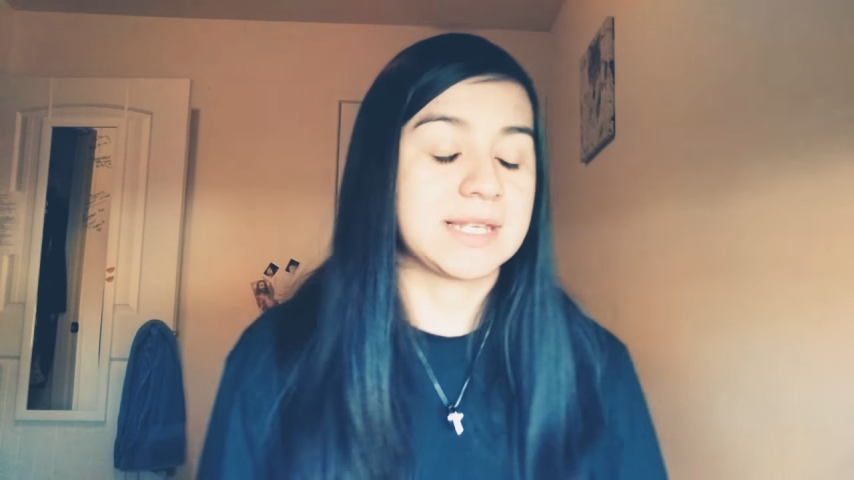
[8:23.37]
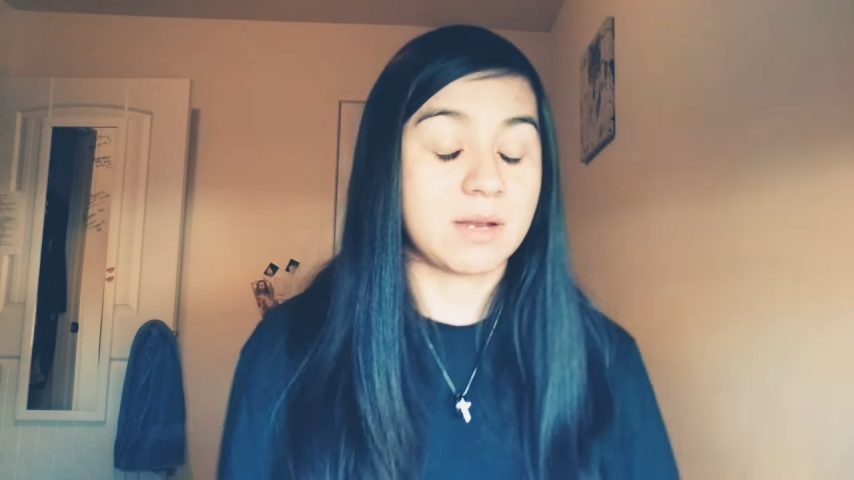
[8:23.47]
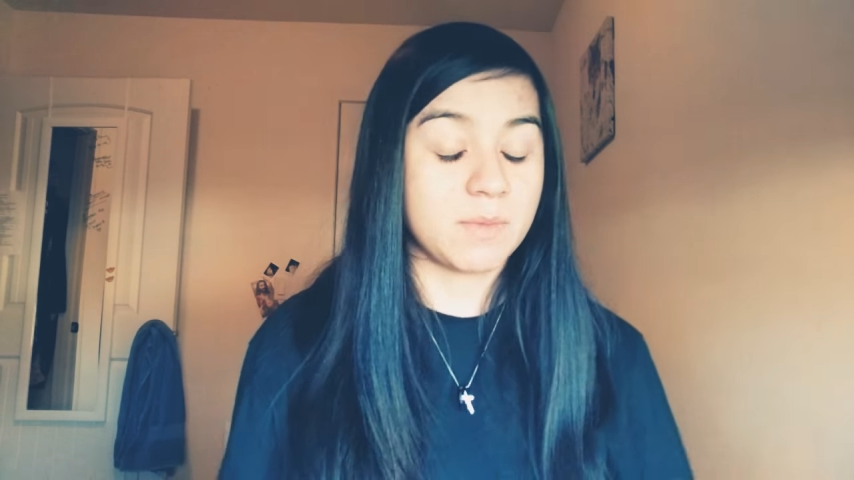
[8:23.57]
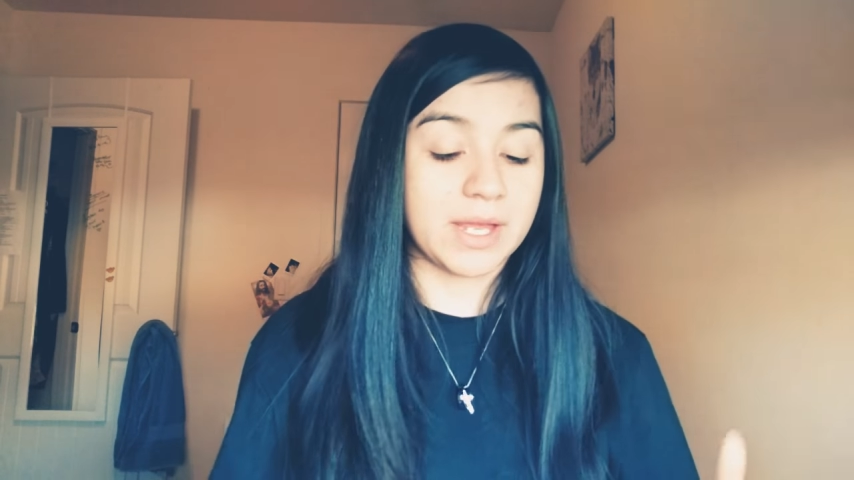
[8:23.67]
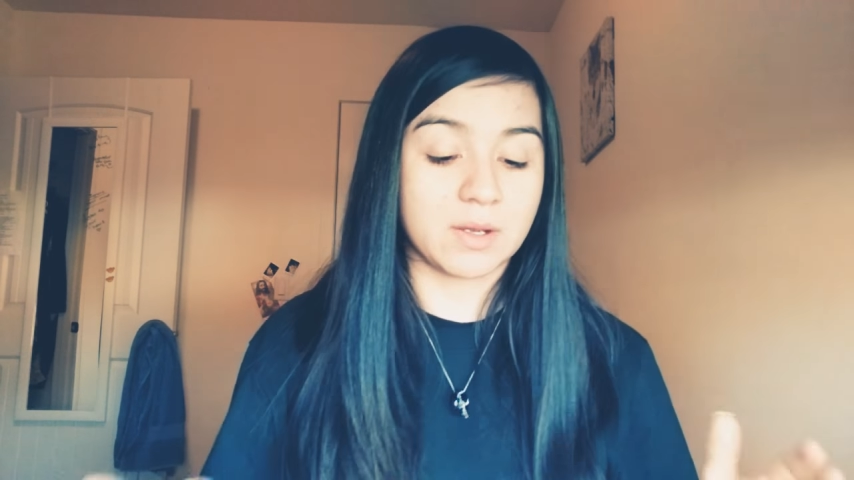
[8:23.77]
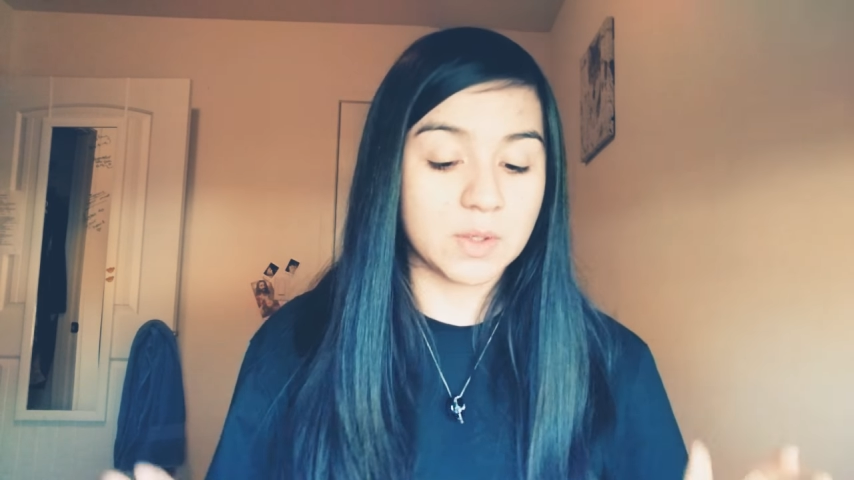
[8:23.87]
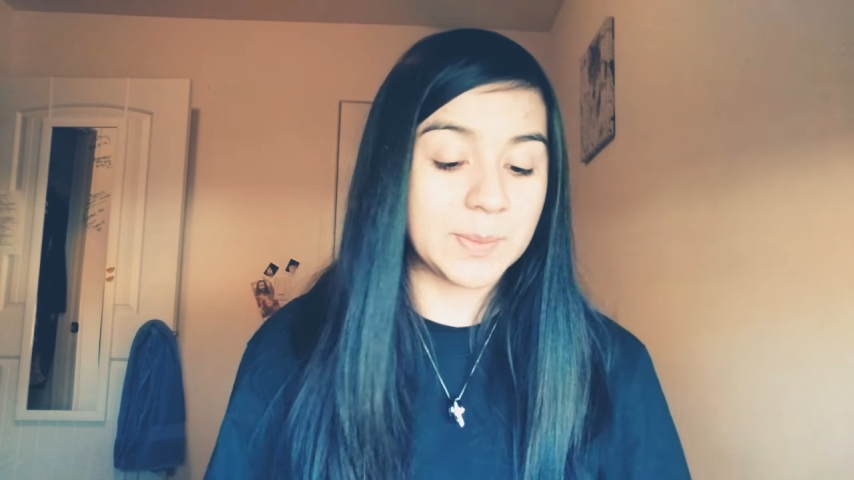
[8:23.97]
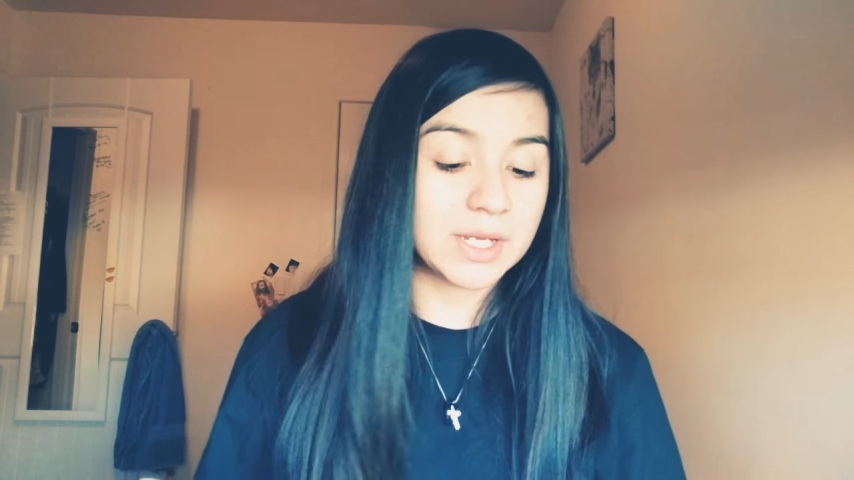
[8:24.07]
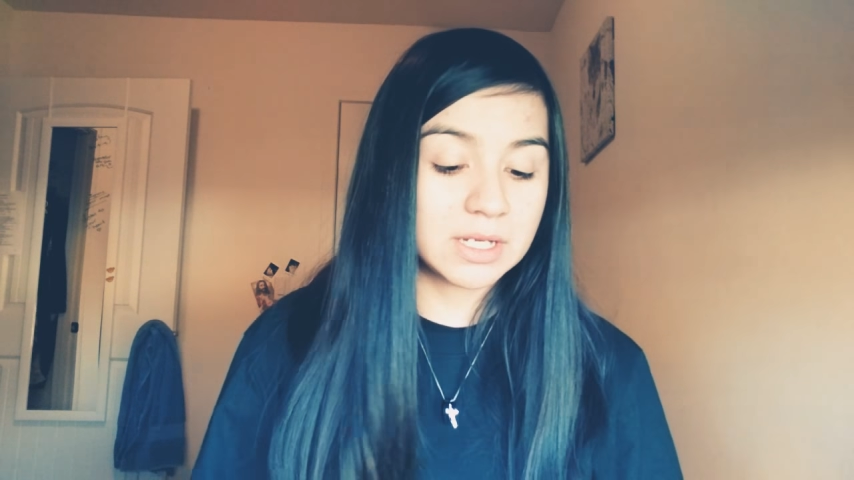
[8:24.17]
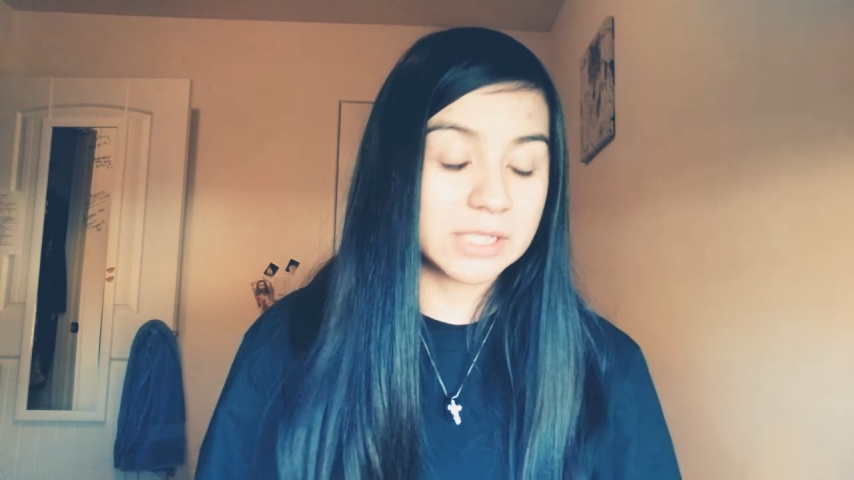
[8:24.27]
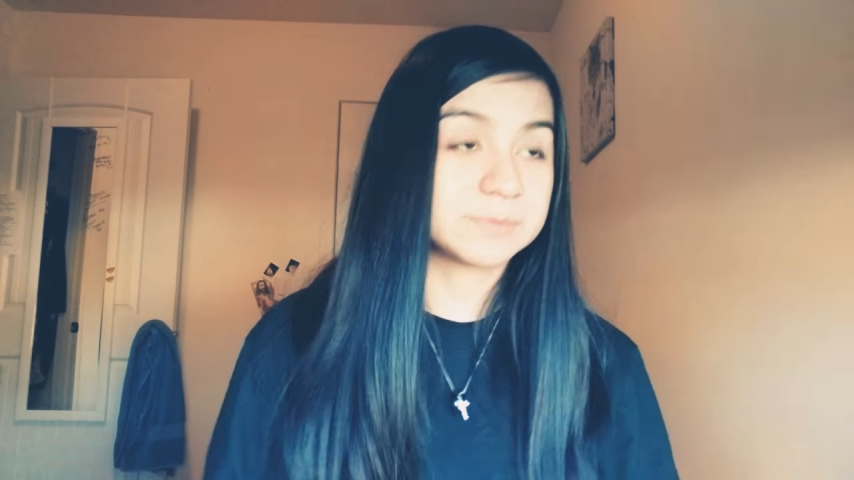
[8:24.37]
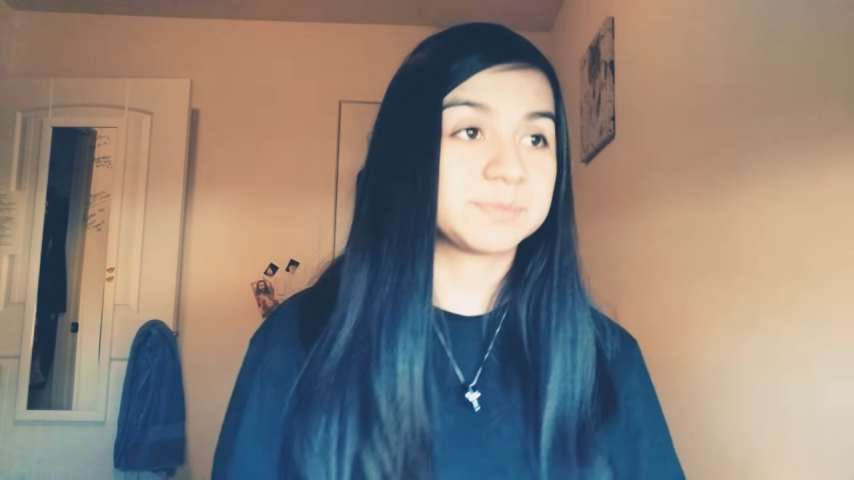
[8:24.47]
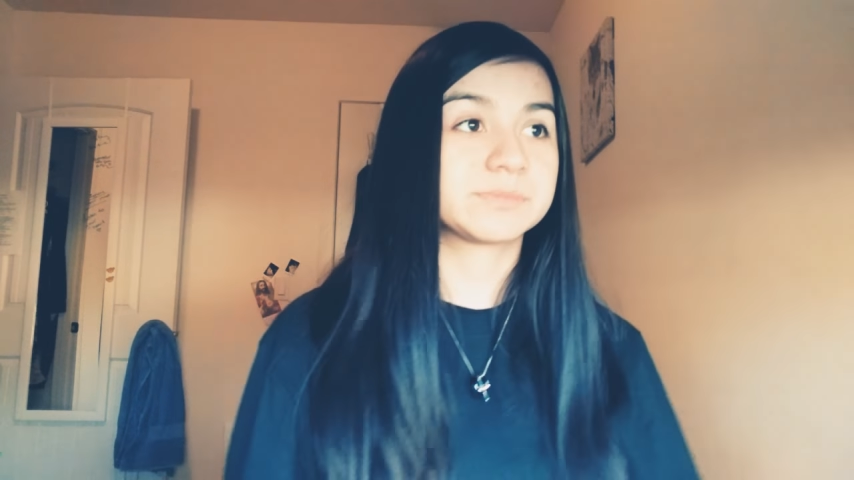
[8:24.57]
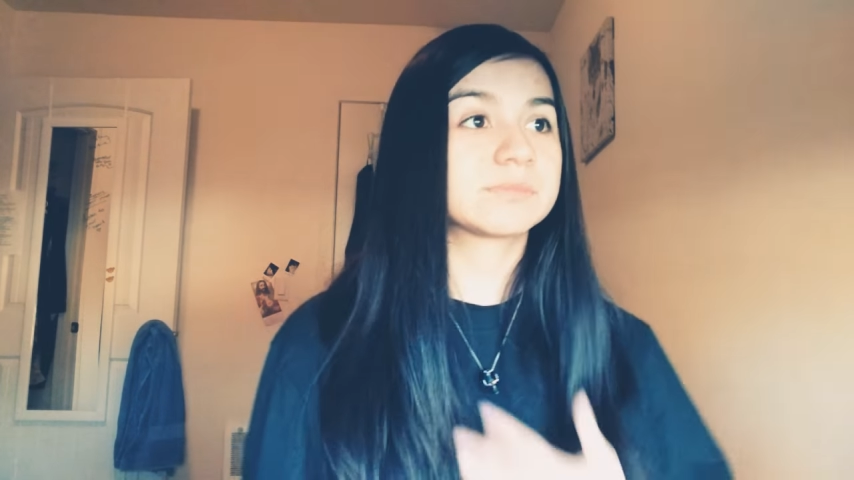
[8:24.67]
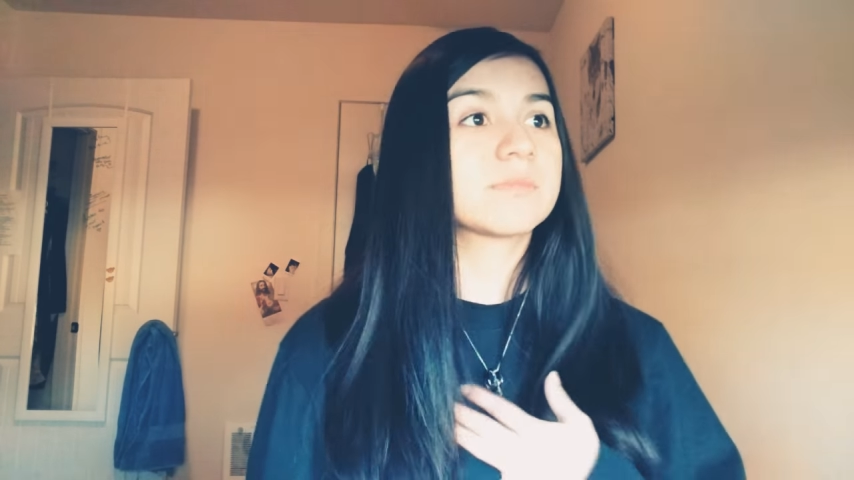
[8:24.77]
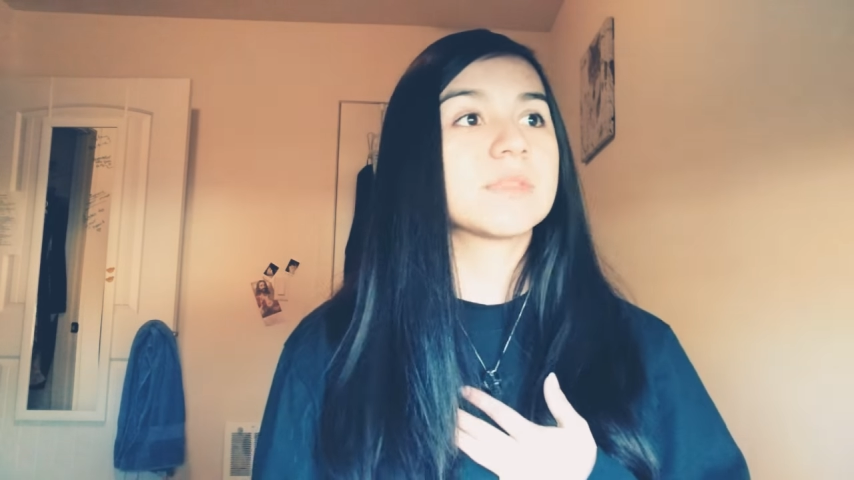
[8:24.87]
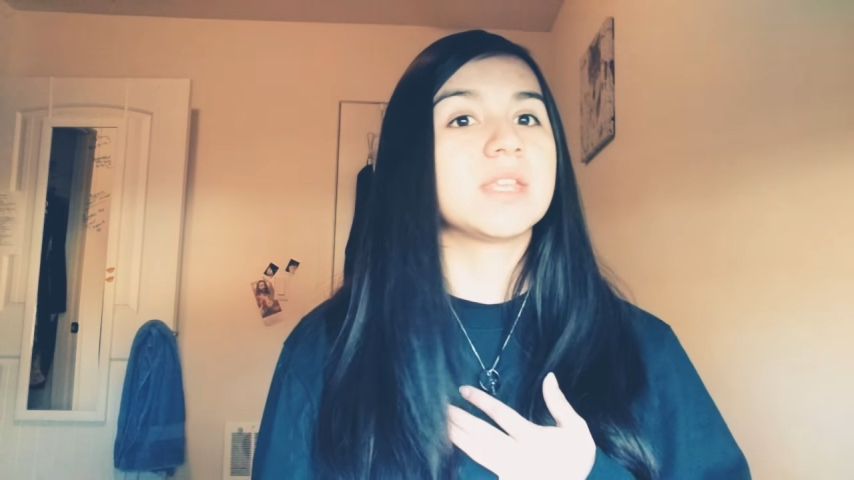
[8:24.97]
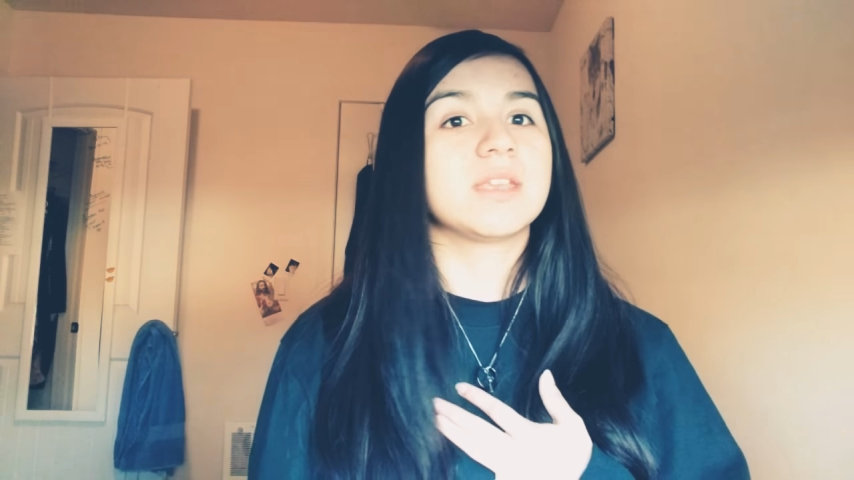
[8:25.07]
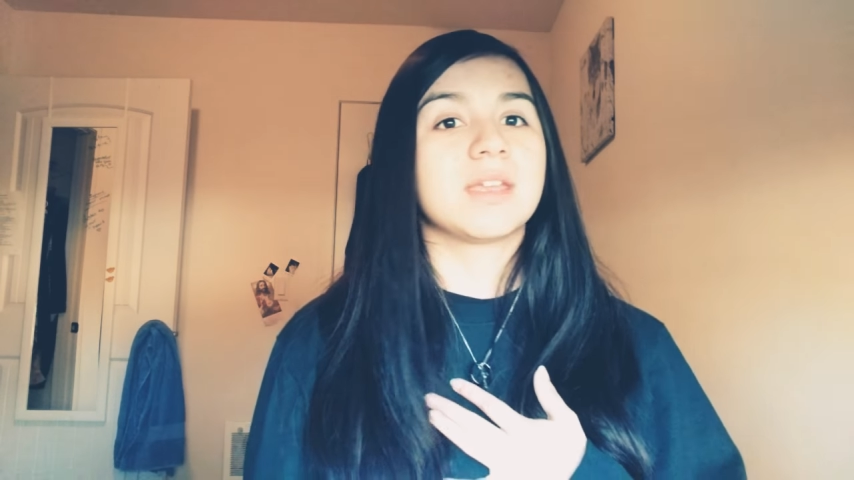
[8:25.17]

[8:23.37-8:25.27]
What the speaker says: And I'm like, oh my God.